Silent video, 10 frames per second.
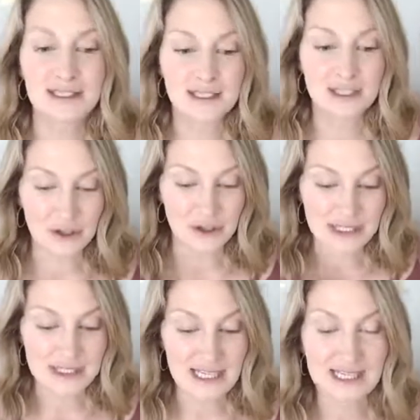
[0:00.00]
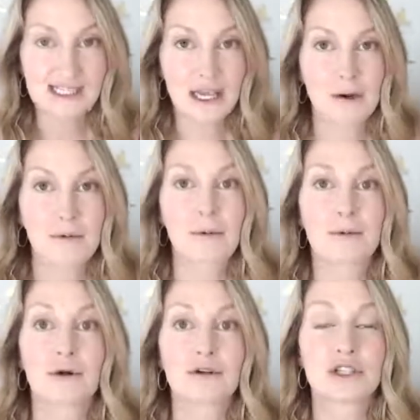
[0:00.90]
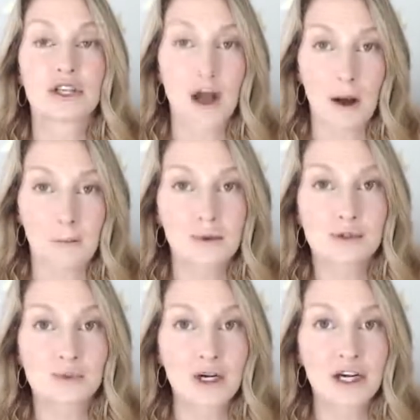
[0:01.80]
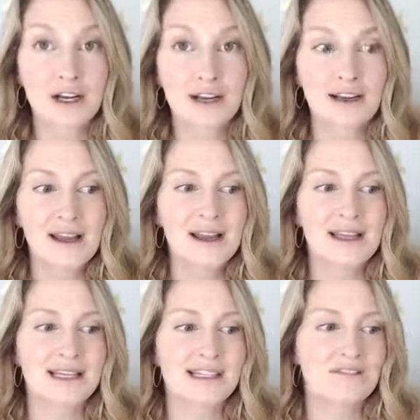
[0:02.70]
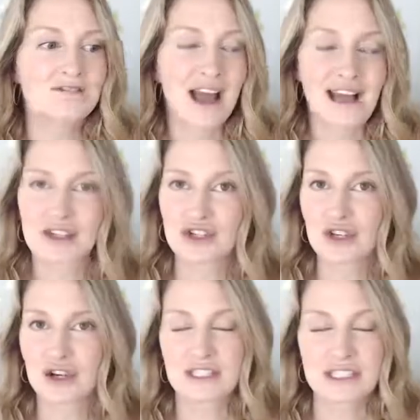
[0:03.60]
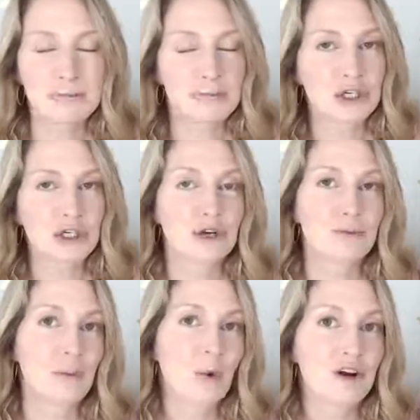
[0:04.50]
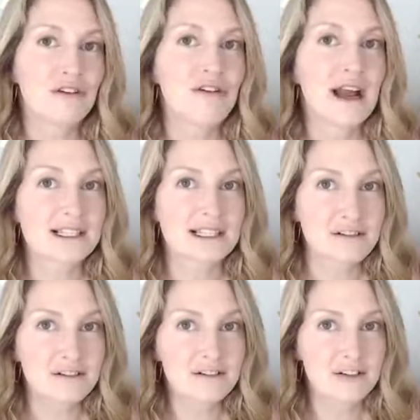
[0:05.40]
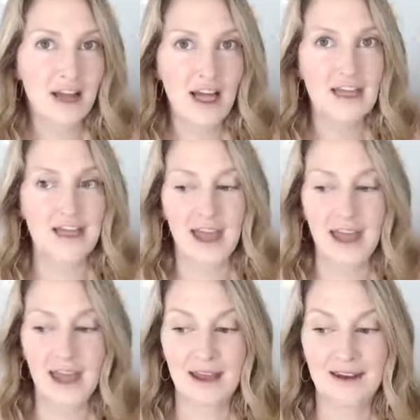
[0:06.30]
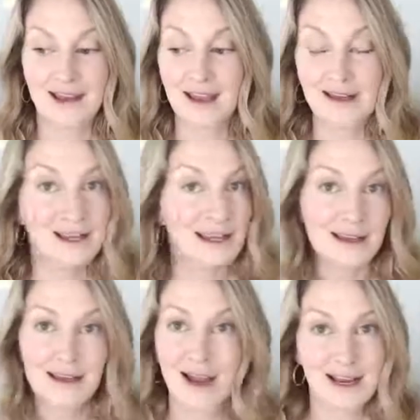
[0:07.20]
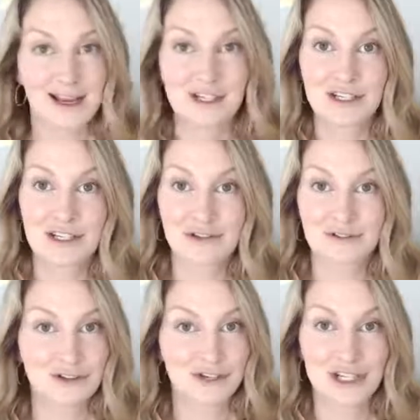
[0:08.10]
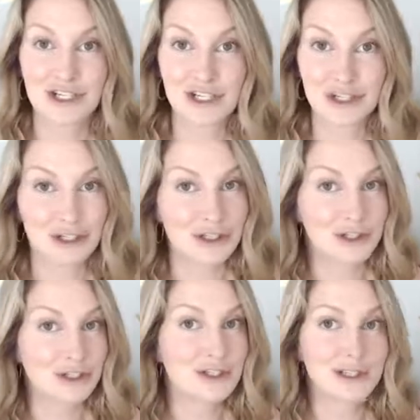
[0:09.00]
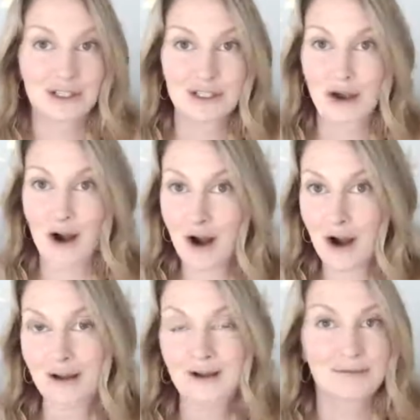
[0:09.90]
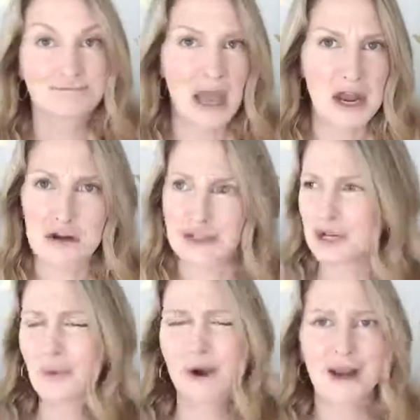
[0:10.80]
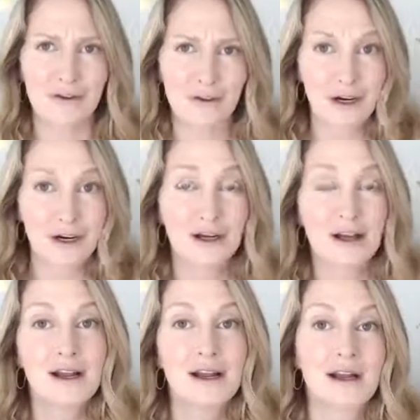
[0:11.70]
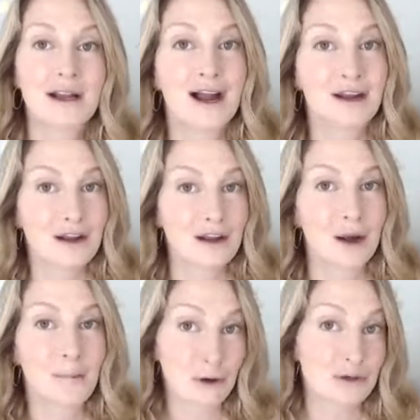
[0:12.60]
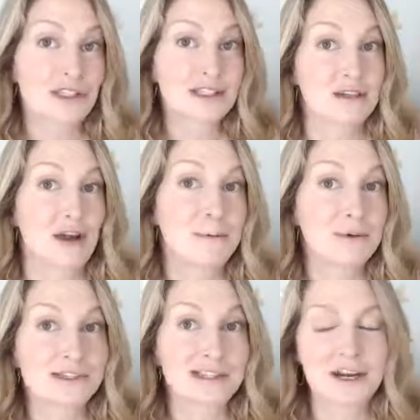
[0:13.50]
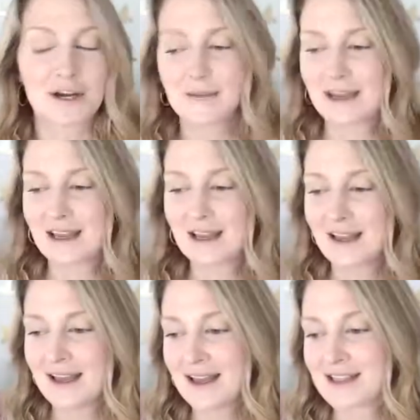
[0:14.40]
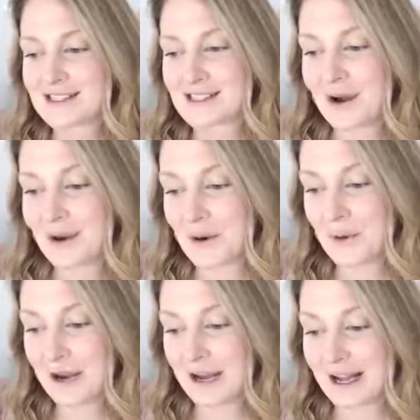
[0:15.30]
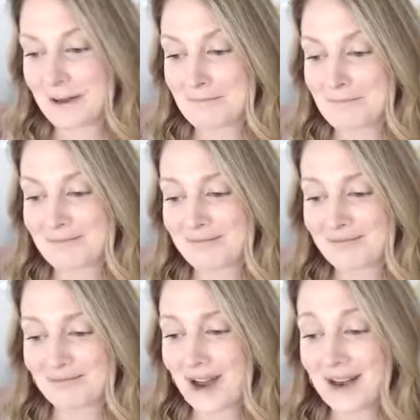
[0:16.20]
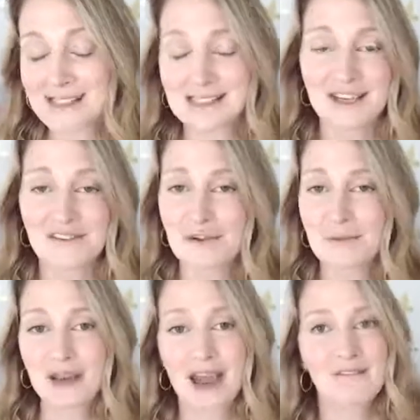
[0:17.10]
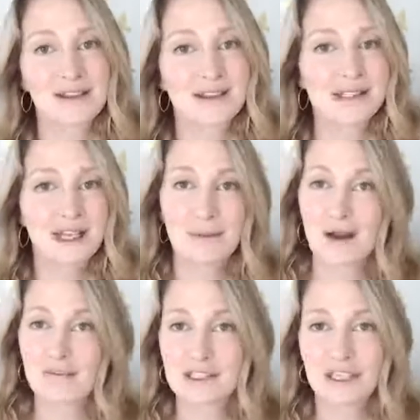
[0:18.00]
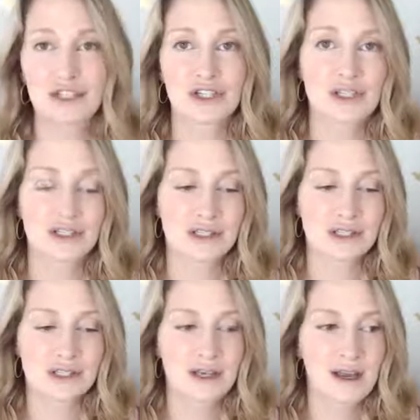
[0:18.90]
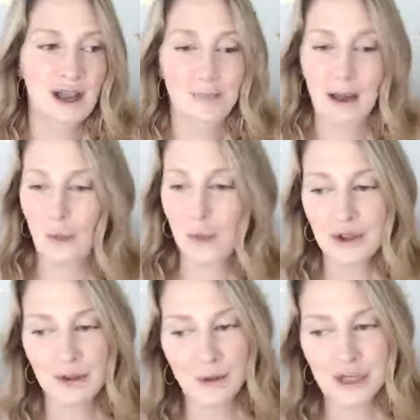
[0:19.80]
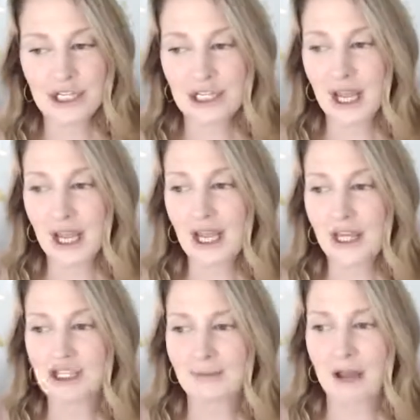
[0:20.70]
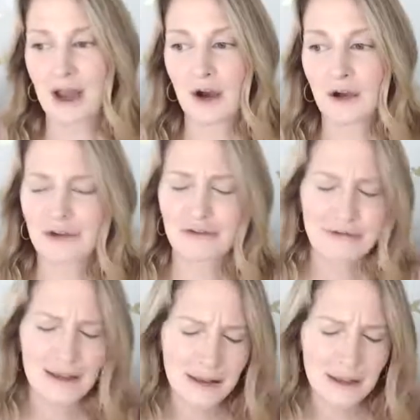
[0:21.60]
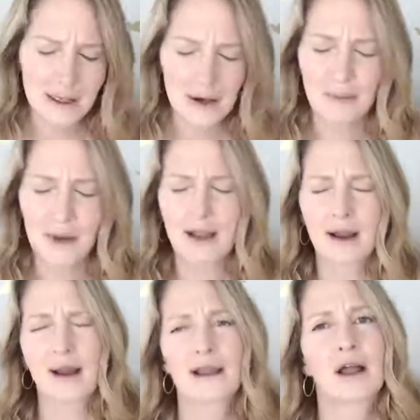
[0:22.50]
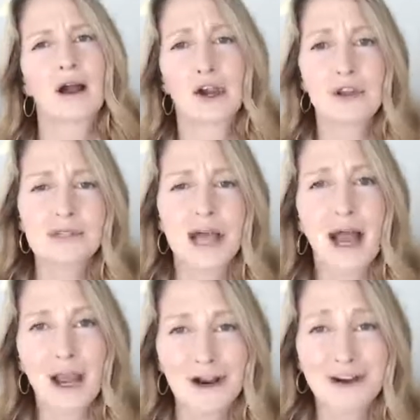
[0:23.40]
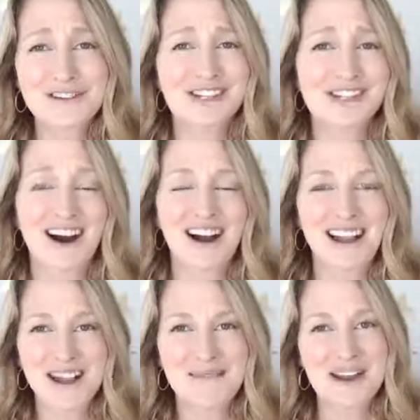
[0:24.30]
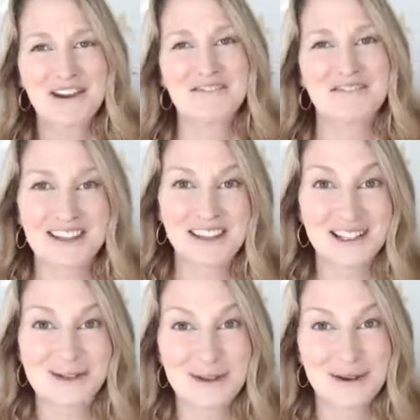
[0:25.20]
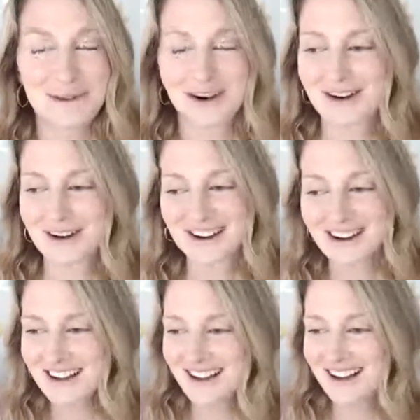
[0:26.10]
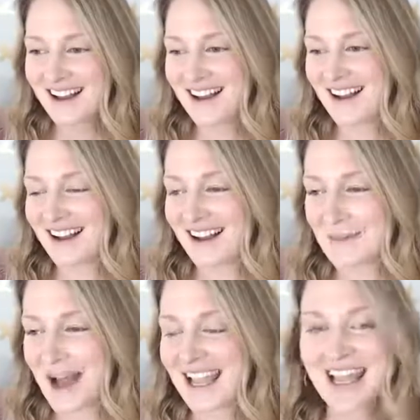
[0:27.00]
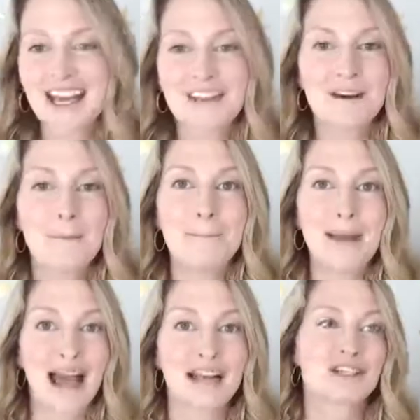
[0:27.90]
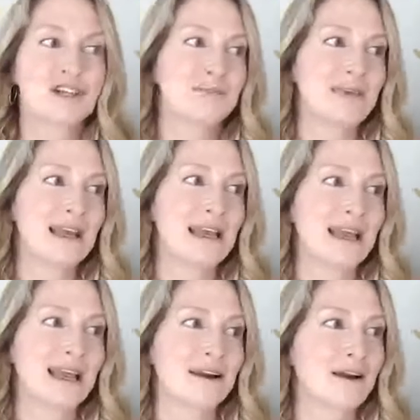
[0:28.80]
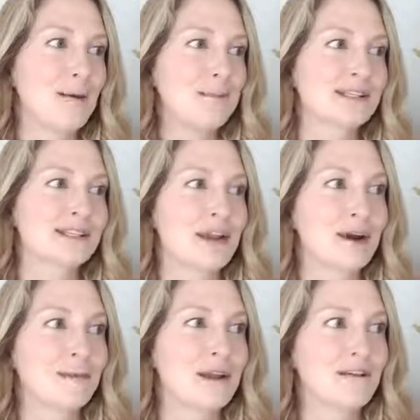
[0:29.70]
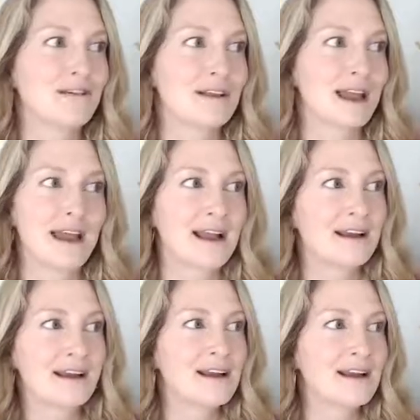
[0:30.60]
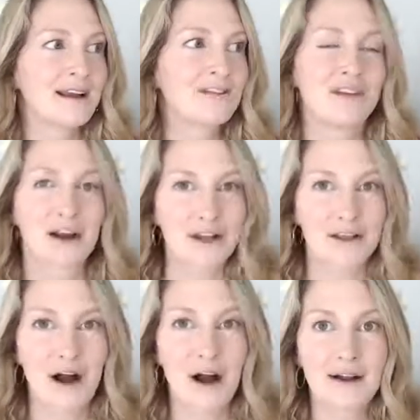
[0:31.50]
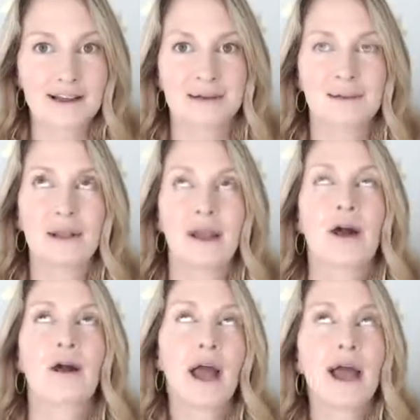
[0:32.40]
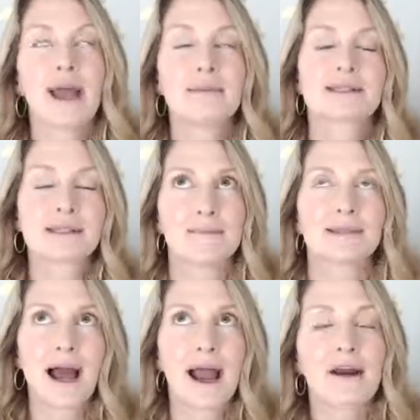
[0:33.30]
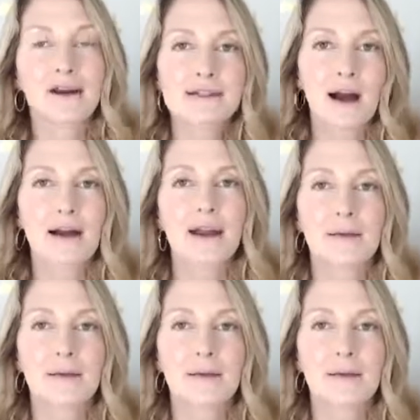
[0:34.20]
this dance therapy approach to couples work is faster, deeper, more effective than any kind of traditional talk, energy, whatever kind of approaches to couples therapy. So honestly, if you've been having the same conversations about what you want to change, about your feeling, oh my God, like, are you tired of just talking about your feelings with your partner? I can't even imagine being in couples therapy for like very long because I'd be like, okay, I'm tired of talking